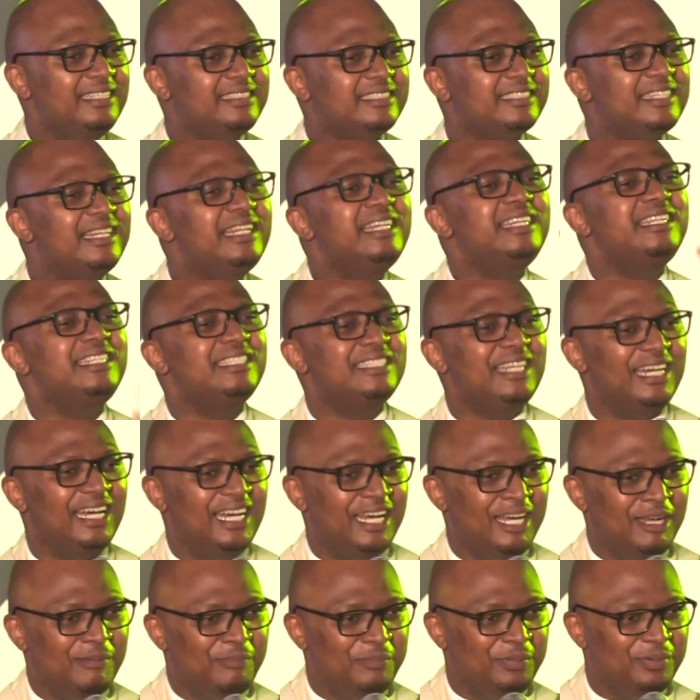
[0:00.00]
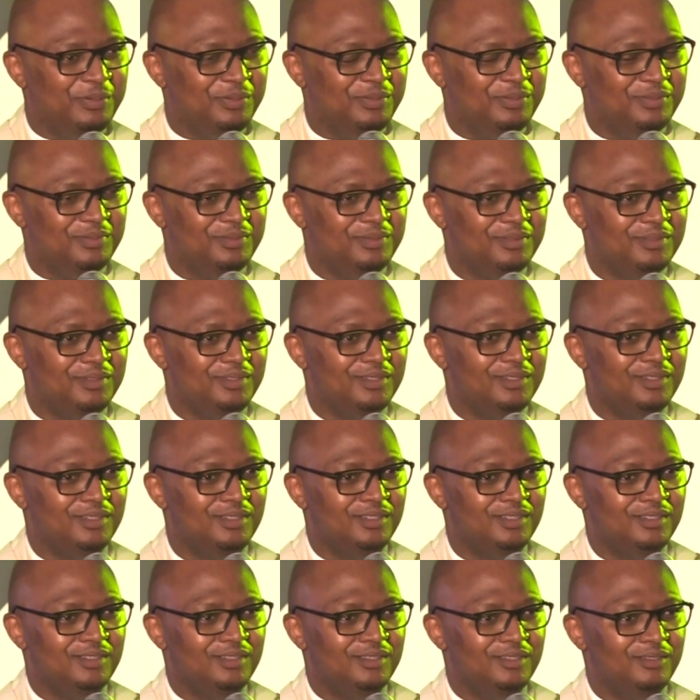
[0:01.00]
its leader up.
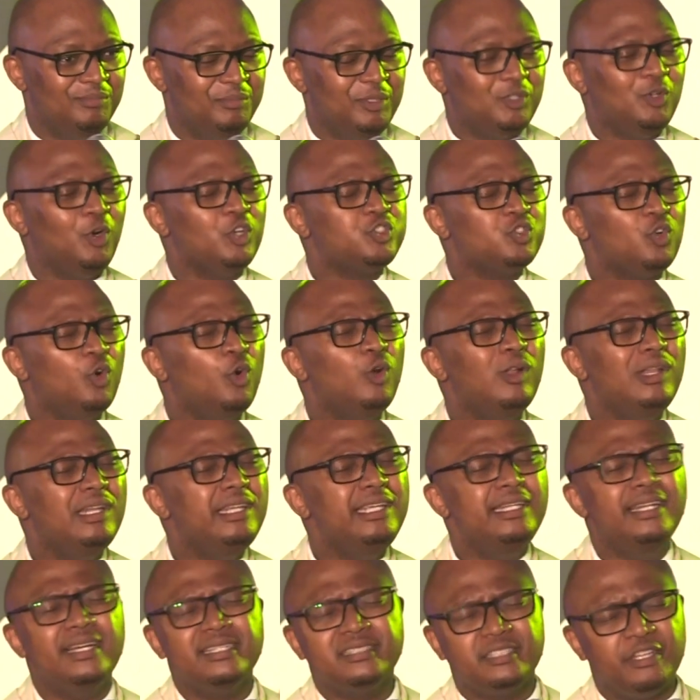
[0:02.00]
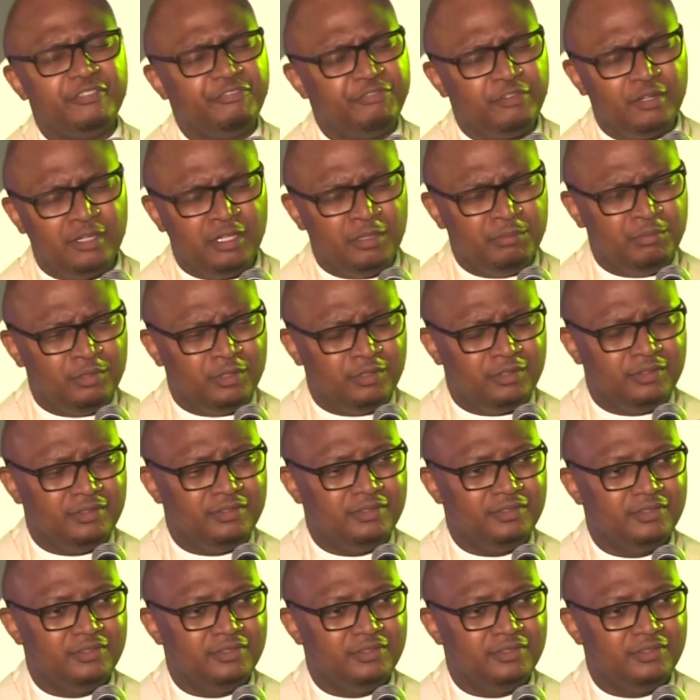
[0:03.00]
Because all leaders are fallible.